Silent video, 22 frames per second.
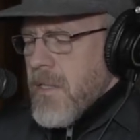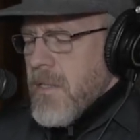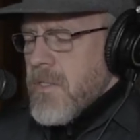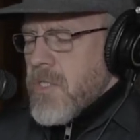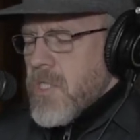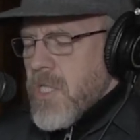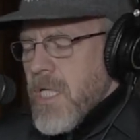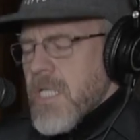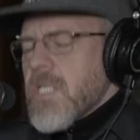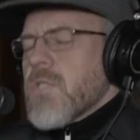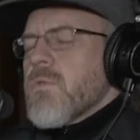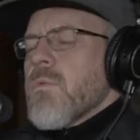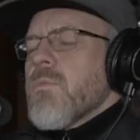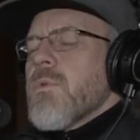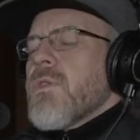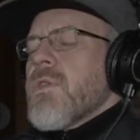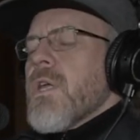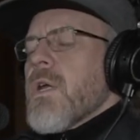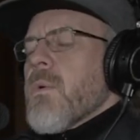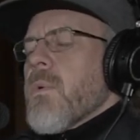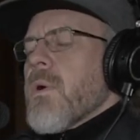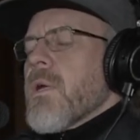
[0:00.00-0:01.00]
Just when we
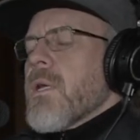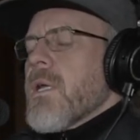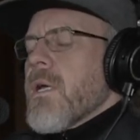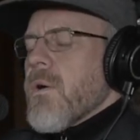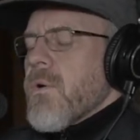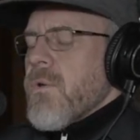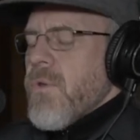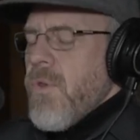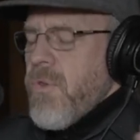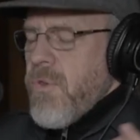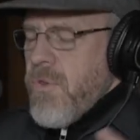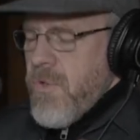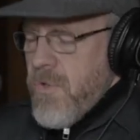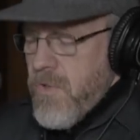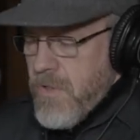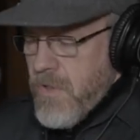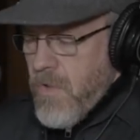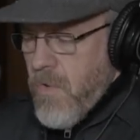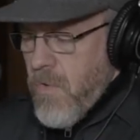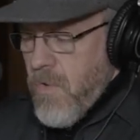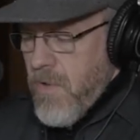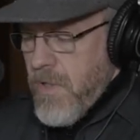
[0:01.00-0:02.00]
think we're going to go to the third
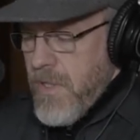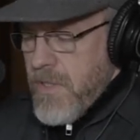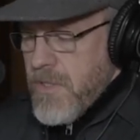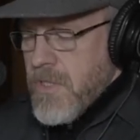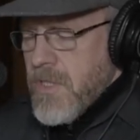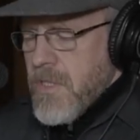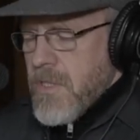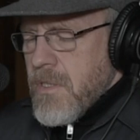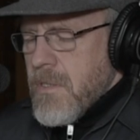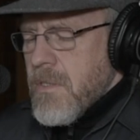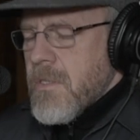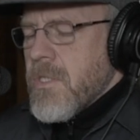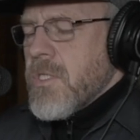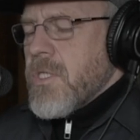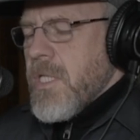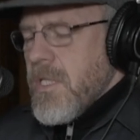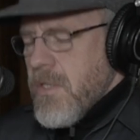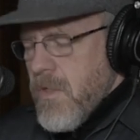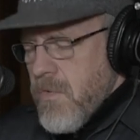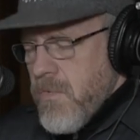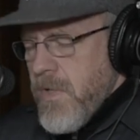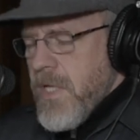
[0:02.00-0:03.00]
chorus,
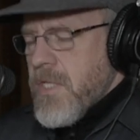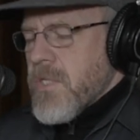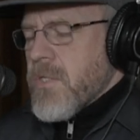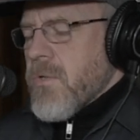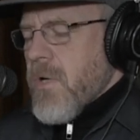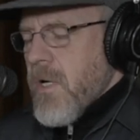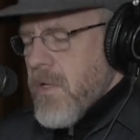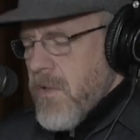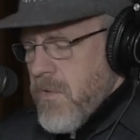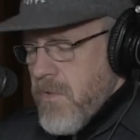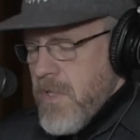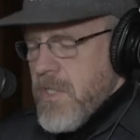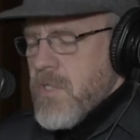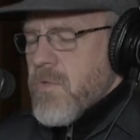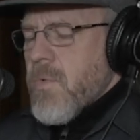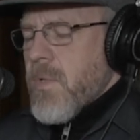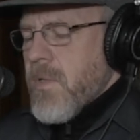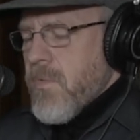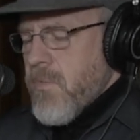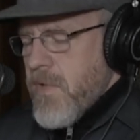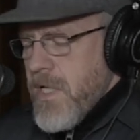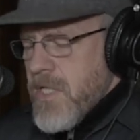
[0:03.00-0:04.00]
see no reasons, there are no reasons.
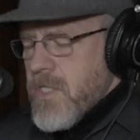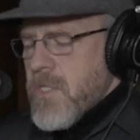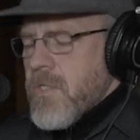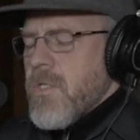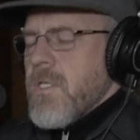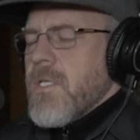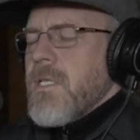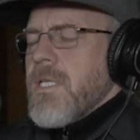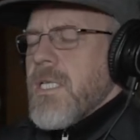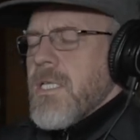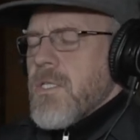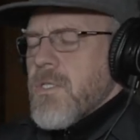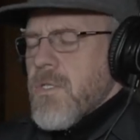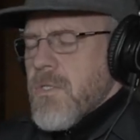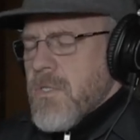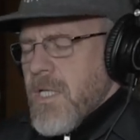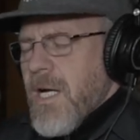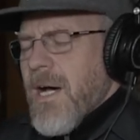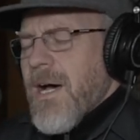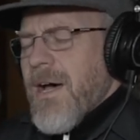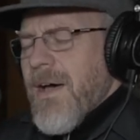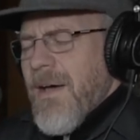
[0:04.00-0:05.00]
What reason do you need to
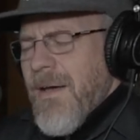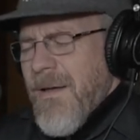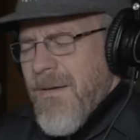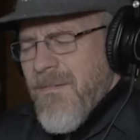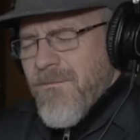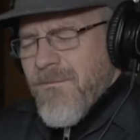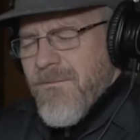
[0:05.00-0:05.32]
die?